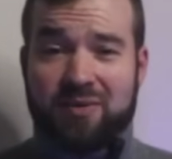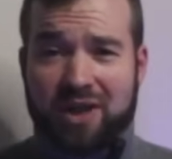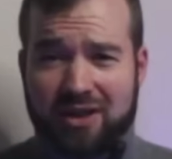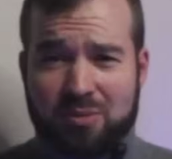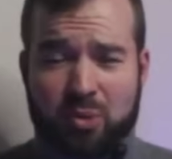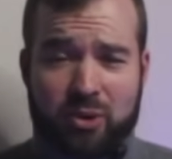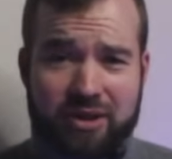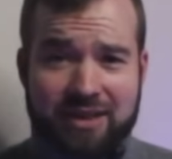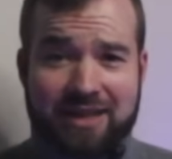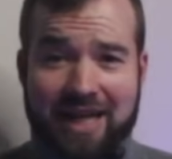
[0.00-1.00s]
very
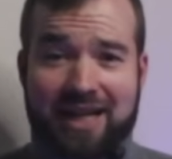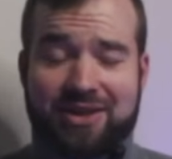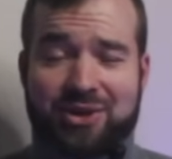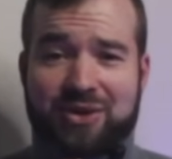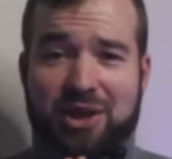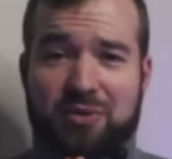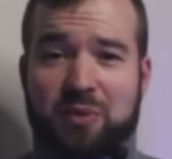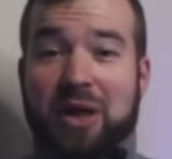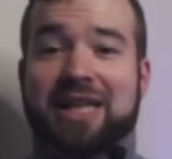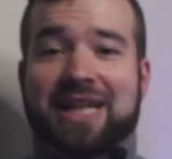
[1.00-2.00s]
important to ask yourself
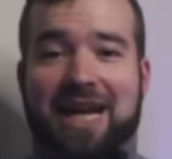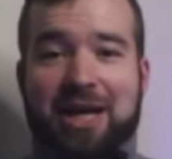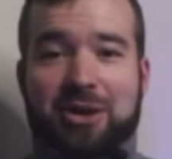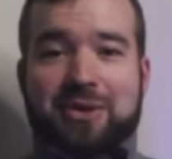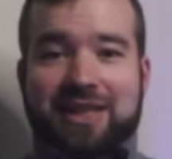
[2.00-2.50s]
right now